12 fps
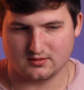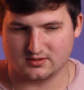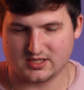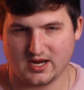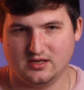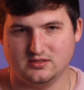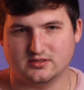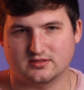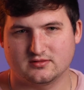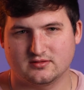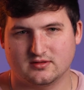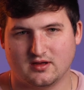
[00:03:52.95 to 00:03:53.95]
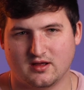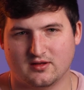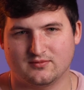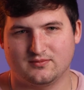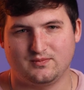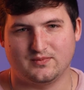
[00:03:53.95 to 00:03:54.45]
change,
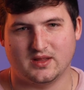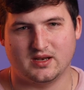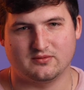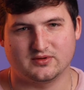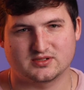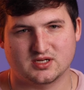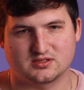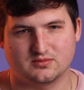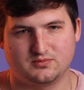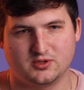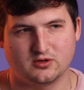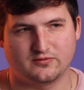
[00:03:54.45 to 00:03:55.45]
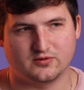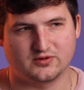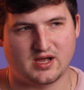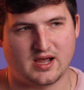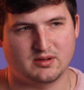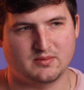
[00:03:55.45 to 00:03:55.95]
and it was such a beautiful
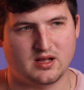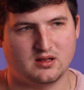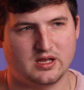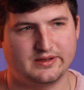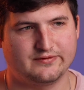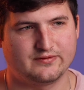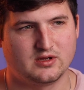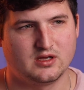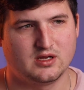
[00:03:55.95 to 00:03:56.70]
time in my life,